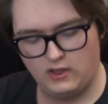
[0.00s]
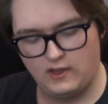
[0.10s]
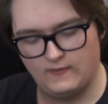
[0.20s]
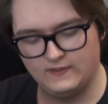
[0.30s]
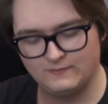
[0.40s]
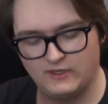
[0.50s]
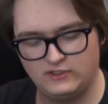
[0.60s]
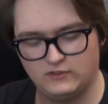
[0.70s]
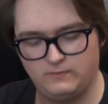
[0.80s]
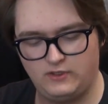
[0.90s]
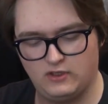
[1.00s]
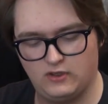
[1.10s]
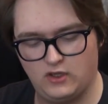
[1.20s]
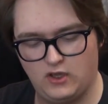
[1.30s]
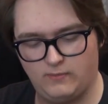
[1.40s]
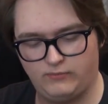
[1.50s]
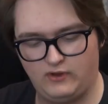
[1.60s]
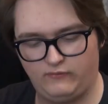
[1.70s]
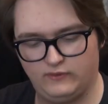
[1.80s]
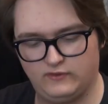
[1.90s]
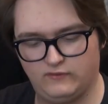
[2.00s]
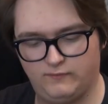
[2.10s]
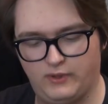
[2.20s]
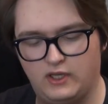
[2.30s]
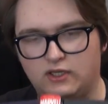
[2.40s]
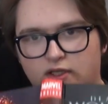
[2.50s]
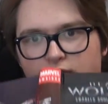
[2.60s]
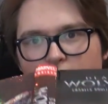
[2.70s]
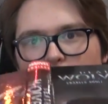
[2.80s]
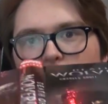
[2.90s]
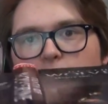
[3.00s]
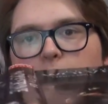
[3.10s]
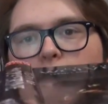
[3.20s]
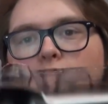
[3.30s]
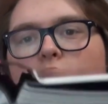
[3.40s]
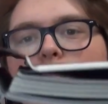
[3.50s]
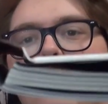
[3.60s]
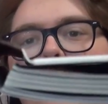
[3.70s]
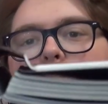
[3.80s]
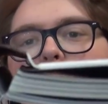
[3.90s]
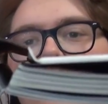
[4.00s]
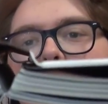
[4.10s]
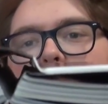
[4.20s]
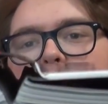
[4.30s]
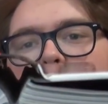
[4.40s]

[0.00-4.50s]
and this might just be a preference of binding stuff, but there's